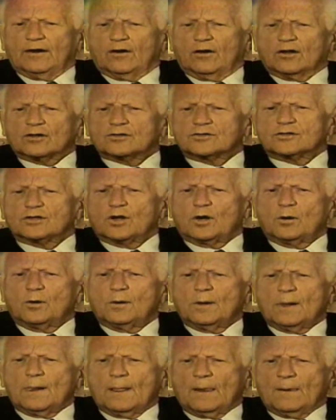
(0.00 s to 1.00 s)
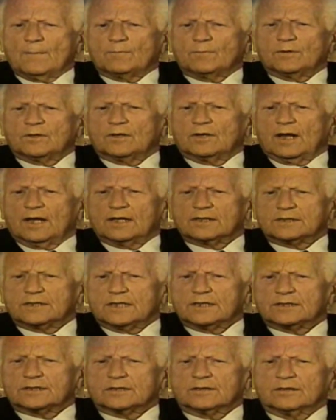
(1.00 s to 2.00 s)
And also, the
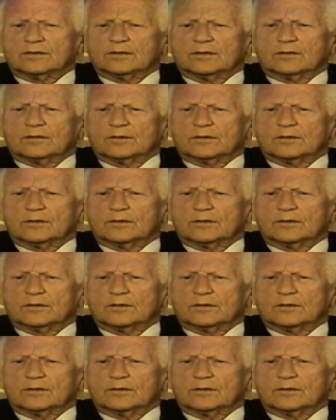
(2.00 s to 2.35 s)
United States